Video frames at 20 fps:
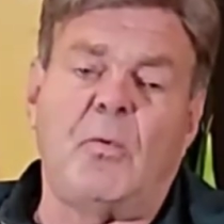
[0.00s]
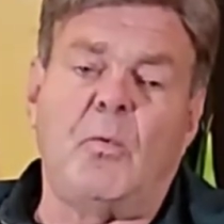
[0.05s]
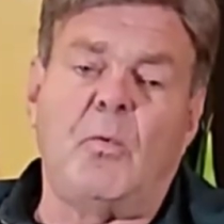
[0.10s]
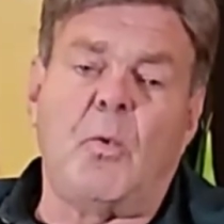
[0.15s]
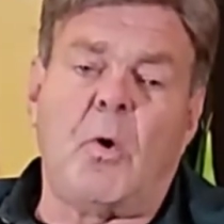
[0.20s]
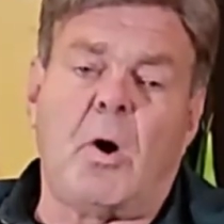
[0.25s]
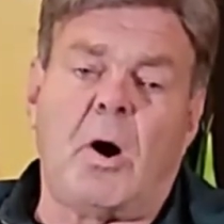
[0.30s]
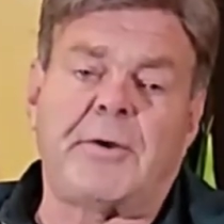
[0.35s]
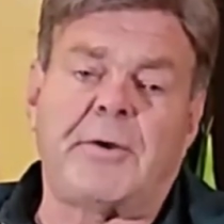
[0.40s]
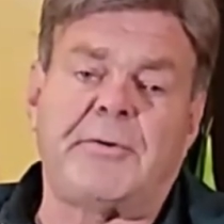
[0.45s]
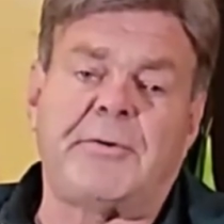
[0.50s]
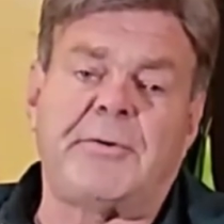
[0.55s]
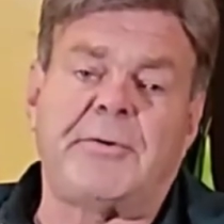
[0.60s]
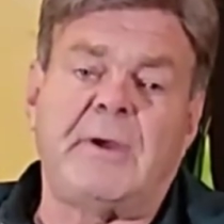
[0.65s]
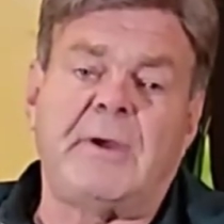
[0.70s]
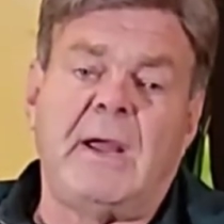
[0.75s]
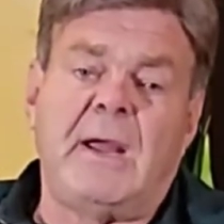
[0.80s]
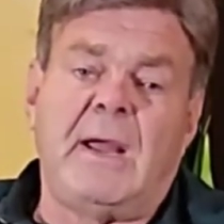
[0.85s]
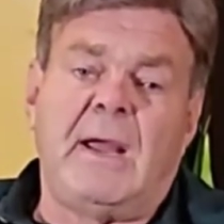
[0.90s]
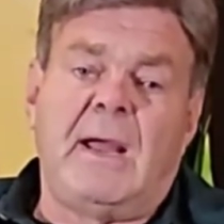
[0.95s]

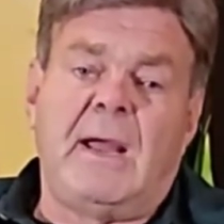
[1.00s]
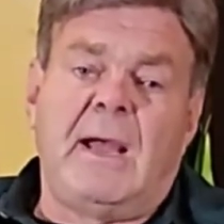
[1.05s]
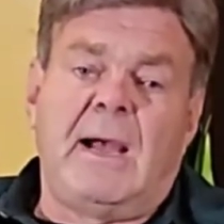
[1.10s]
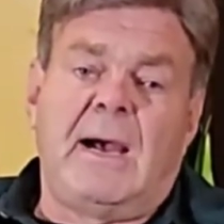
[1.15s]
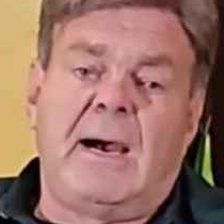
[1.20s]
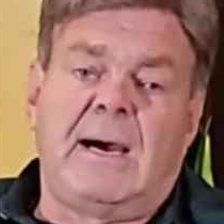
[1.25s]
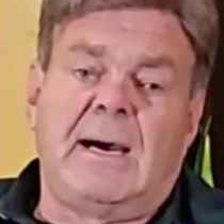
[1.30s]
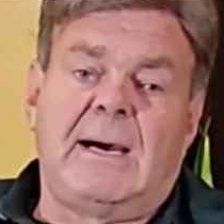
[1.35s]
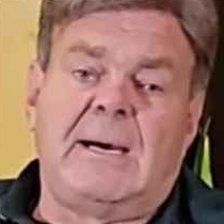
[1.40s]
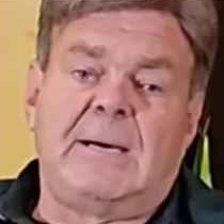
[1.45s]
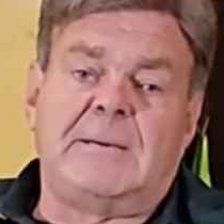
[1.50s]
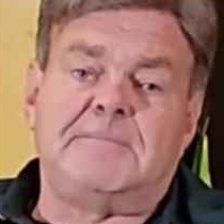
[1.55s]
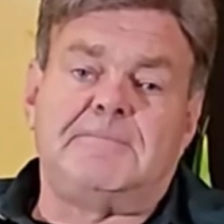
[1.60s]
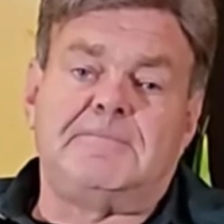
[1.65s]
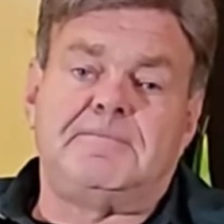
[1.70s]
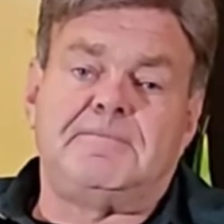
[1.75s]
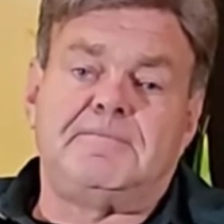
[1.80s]
water uh,